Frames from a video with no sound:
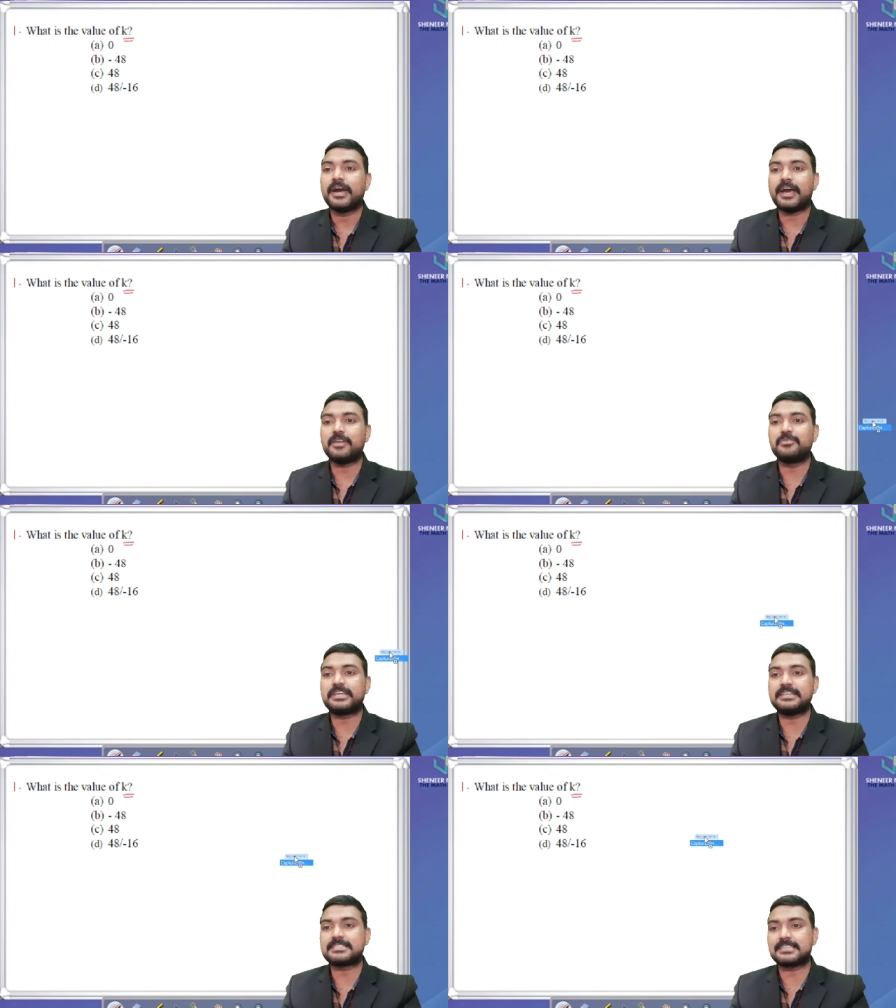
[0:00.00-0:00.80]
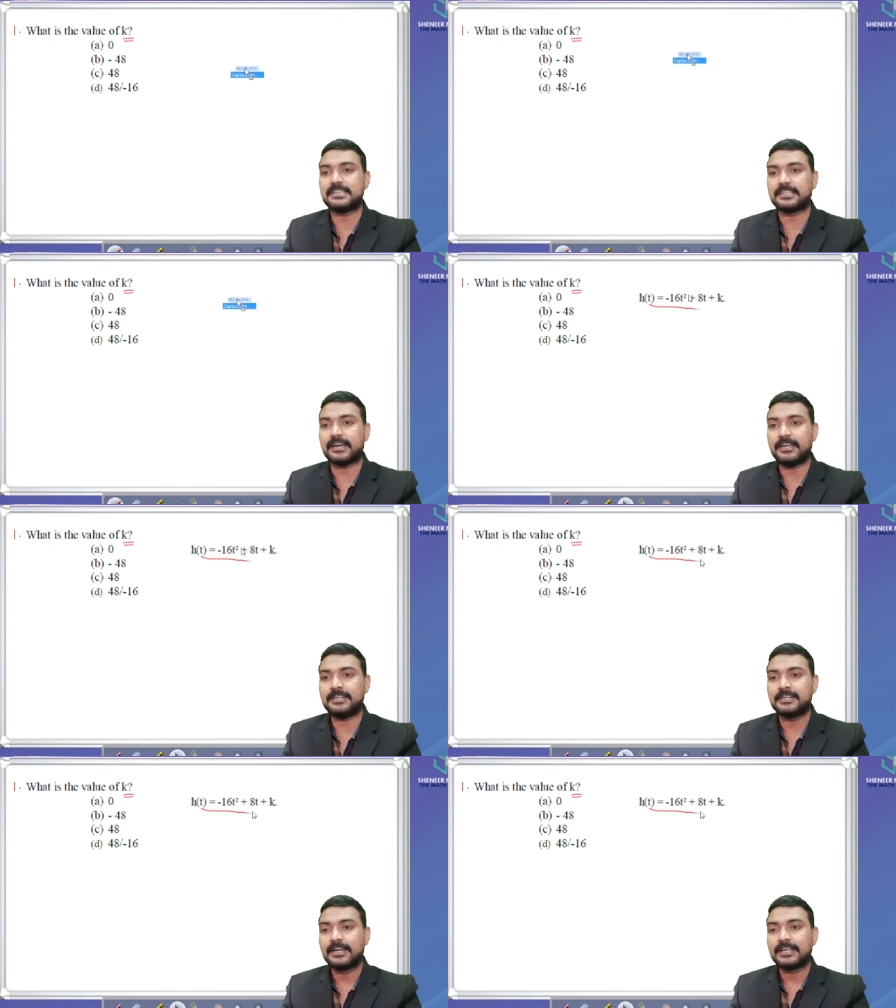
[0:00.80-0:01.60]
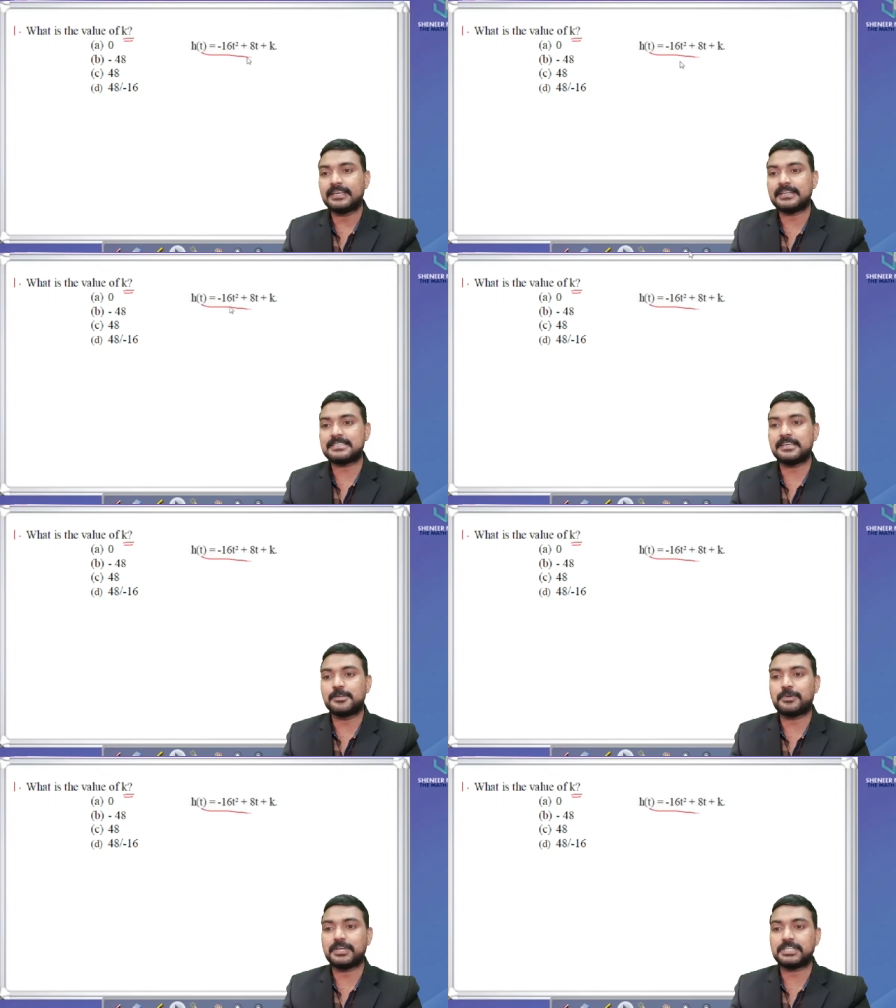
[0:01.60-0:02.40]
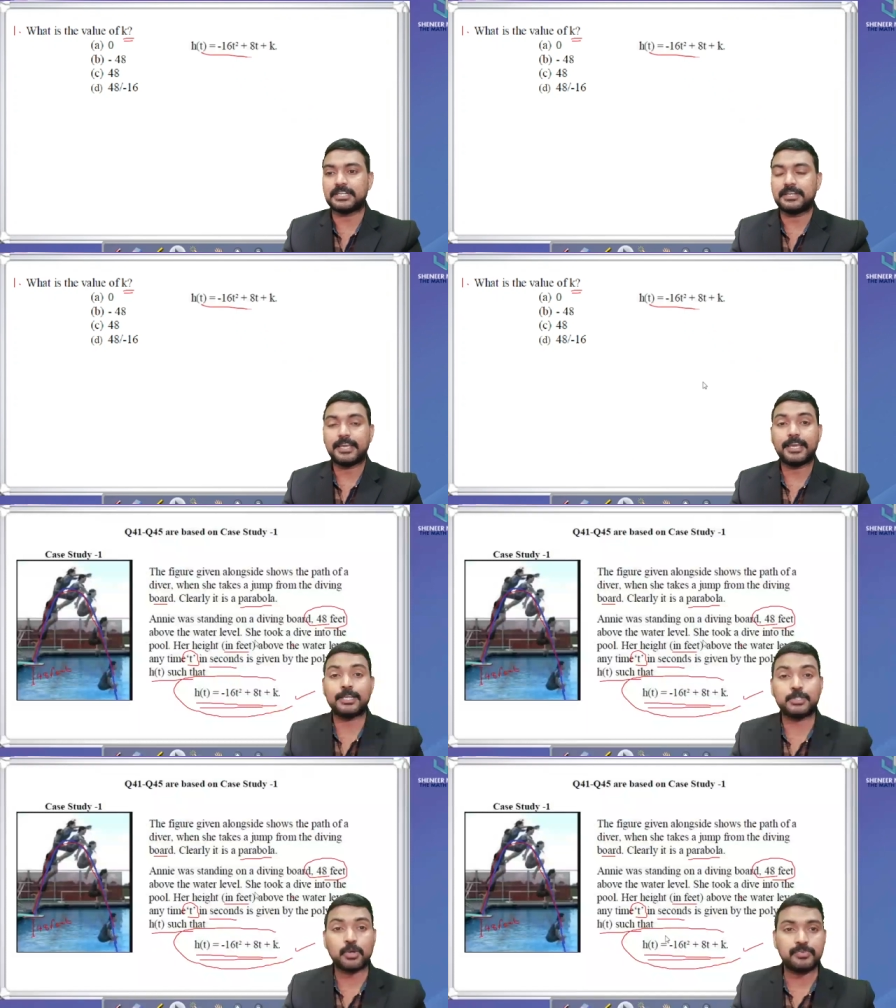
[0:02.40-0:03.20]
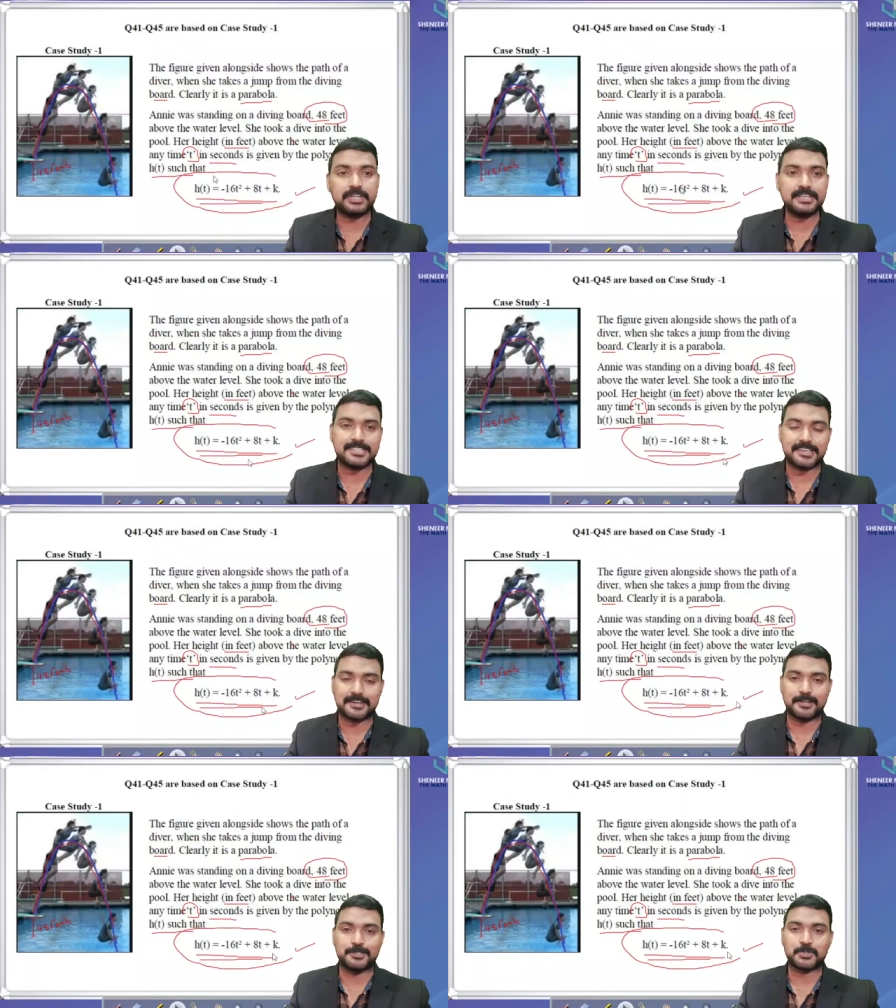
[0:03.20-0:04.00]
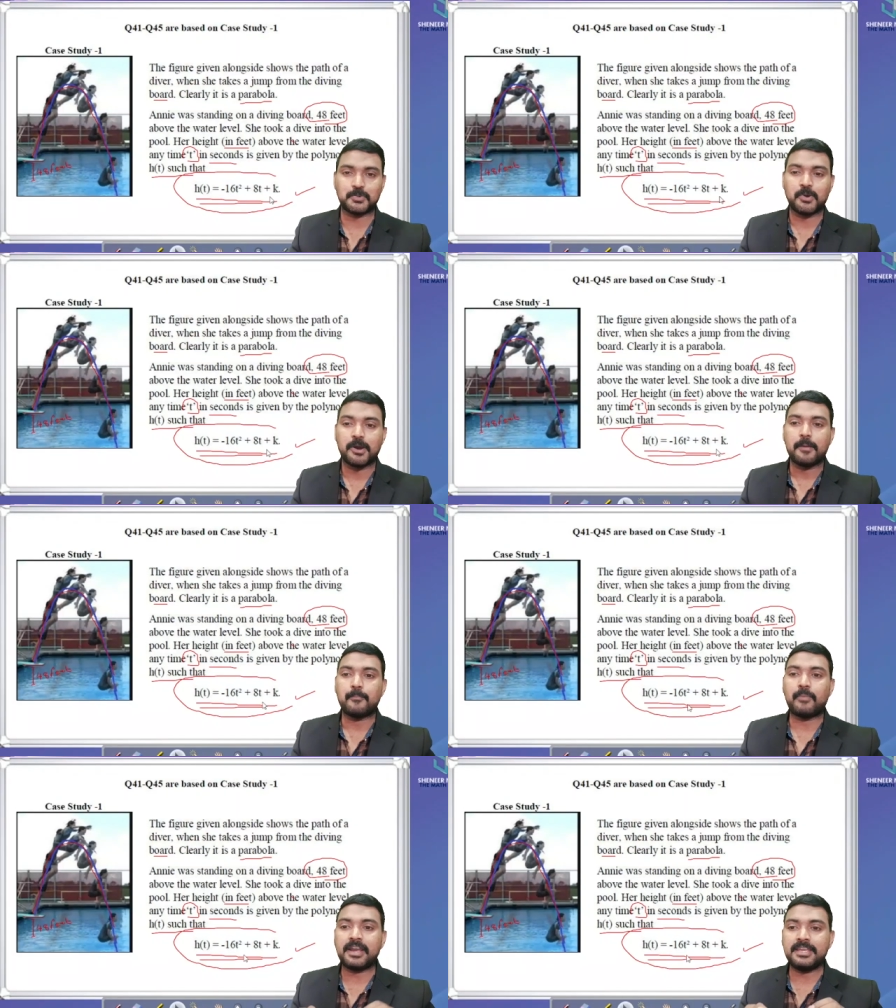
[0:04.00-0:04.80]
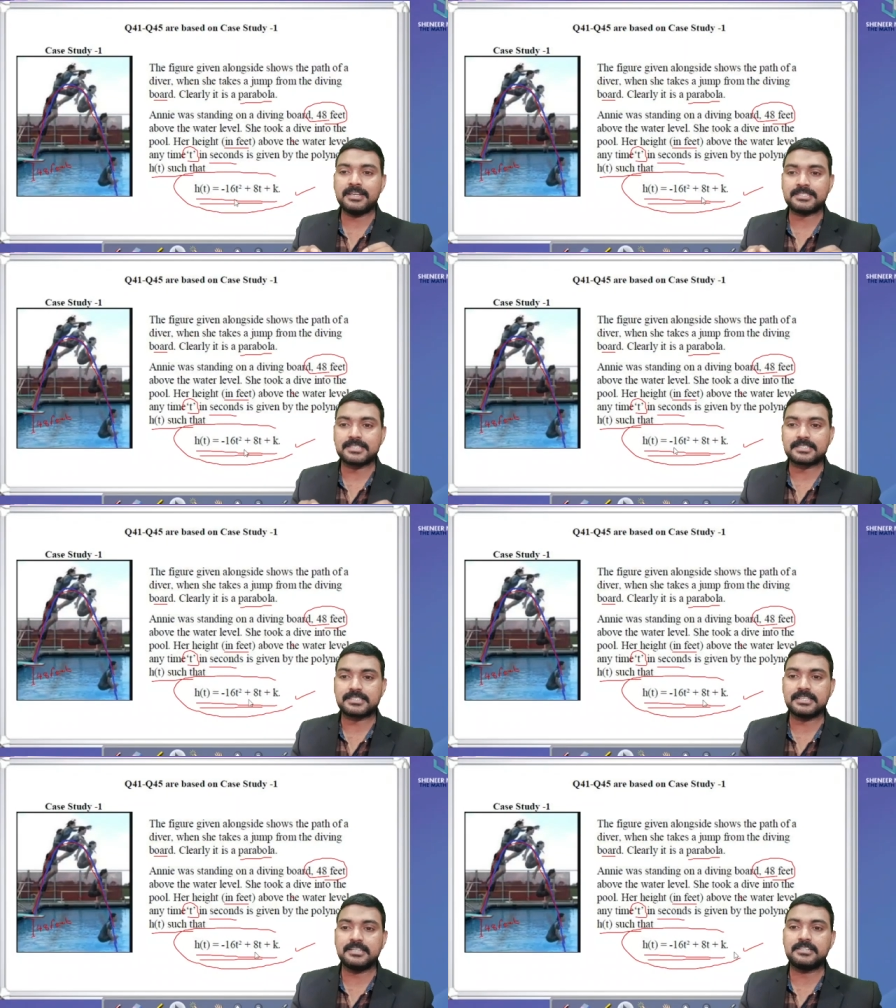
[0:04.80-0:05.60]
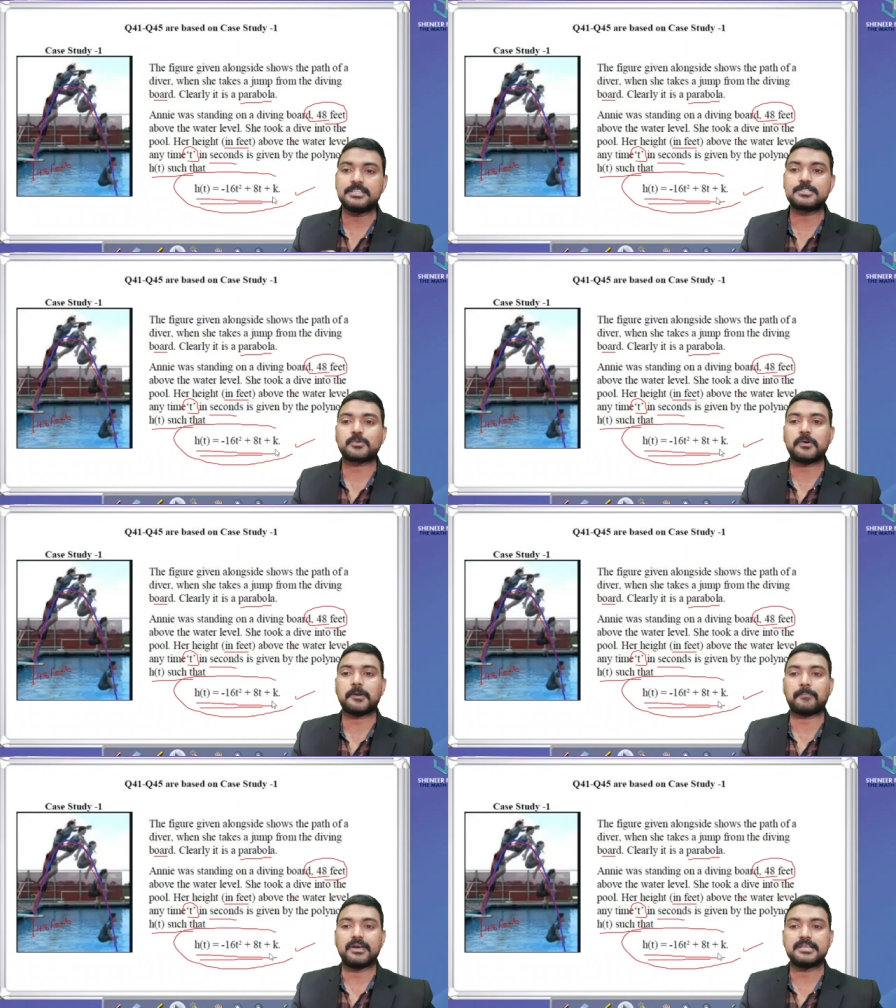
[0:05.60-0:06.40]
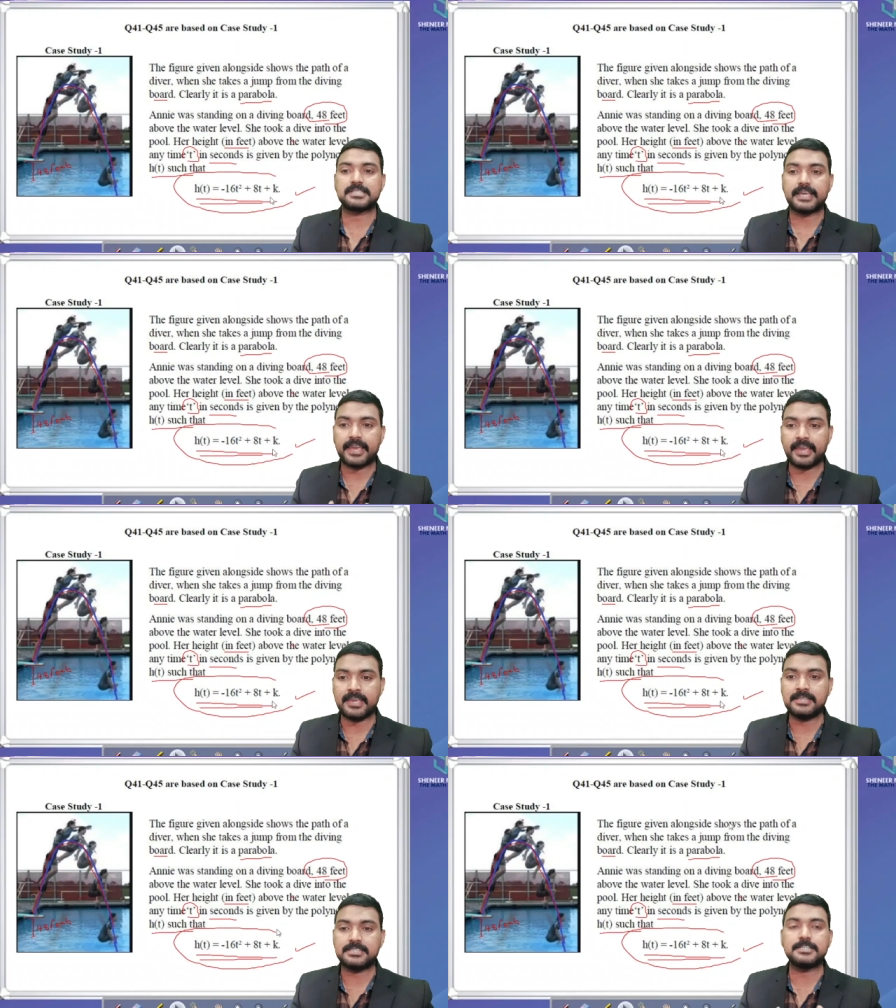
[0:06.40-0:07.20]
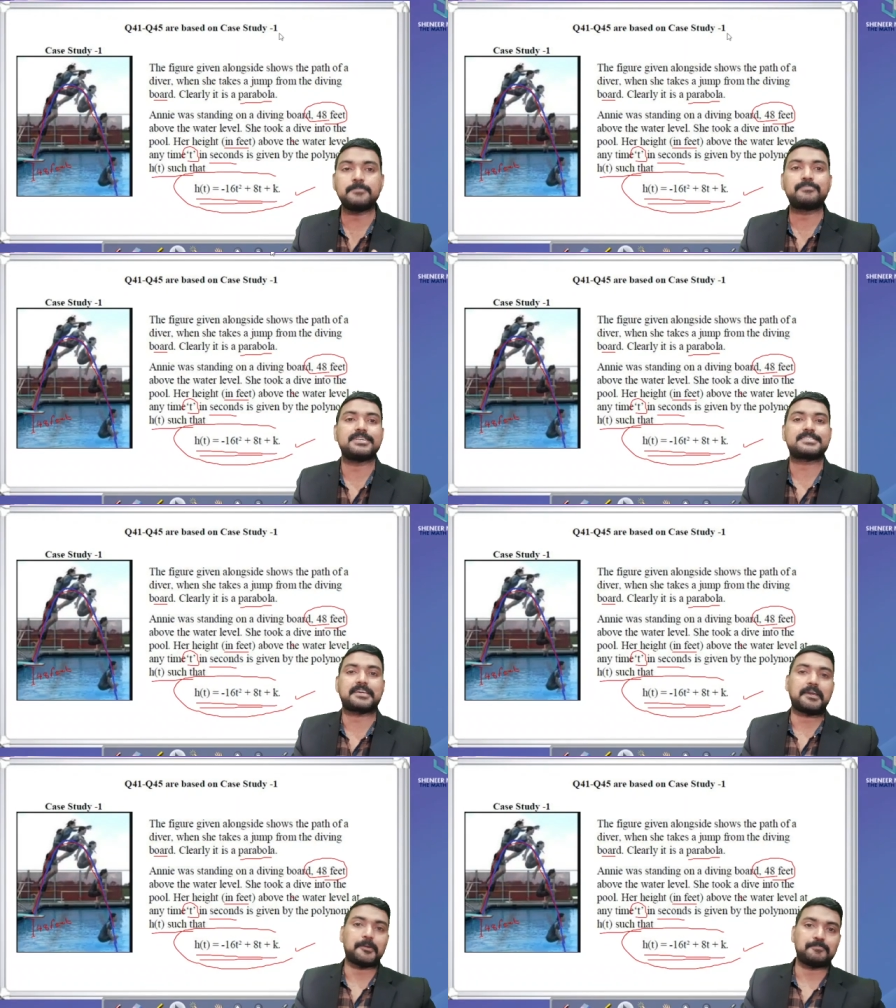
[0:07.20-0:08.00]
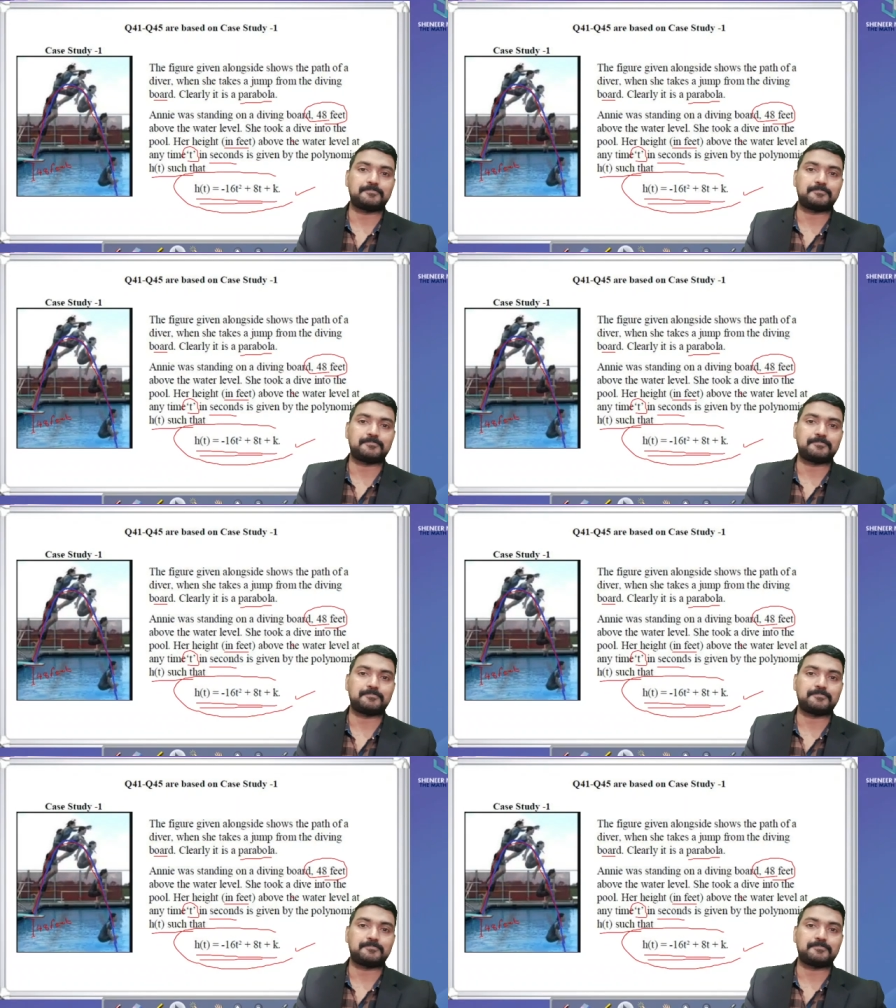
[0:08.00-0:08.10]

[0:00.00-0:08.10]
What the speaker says: and we can see that there is a equation h of t is equal to minus 16t square plus 8t plus k.